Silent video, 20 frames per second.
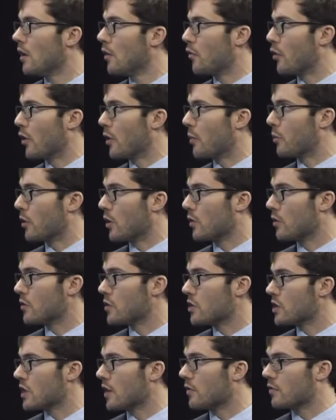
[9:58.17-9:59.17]
For the
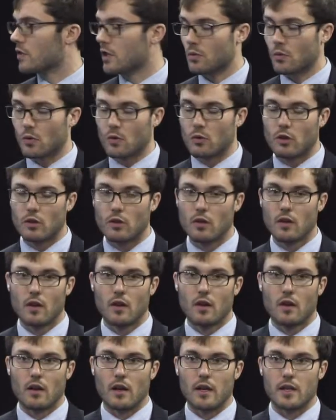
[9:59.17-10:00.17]
produce safety rule,
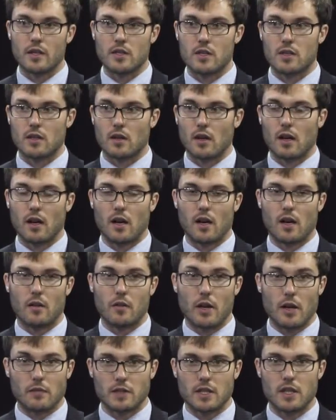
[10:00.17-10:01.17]

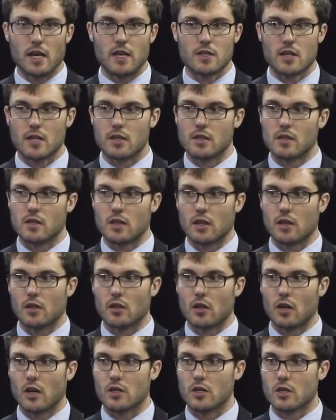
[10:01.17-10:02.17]
FDA says it's going
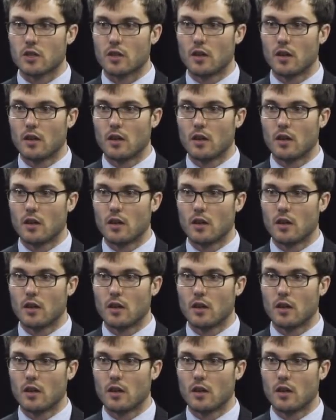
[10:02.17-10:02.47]
to cost